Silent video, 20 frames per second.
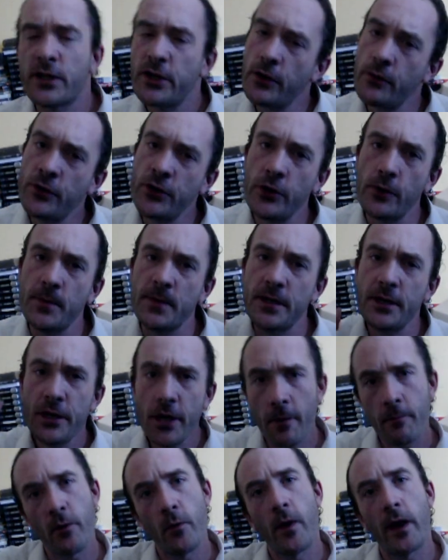YouTube's
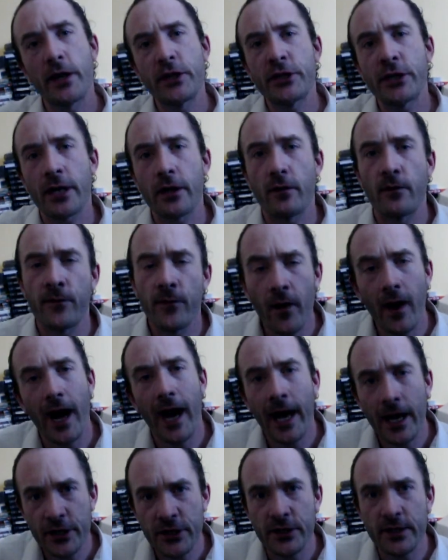#1 channel for
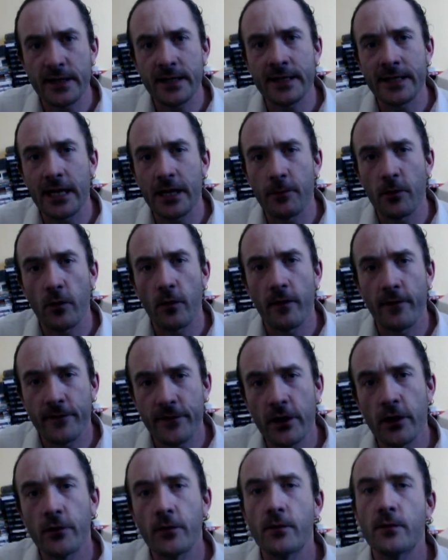action cinema
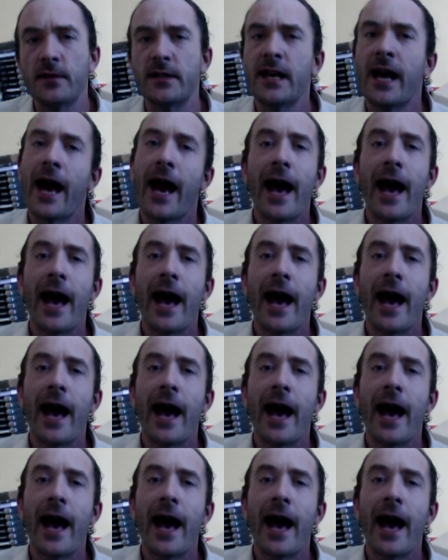reviews.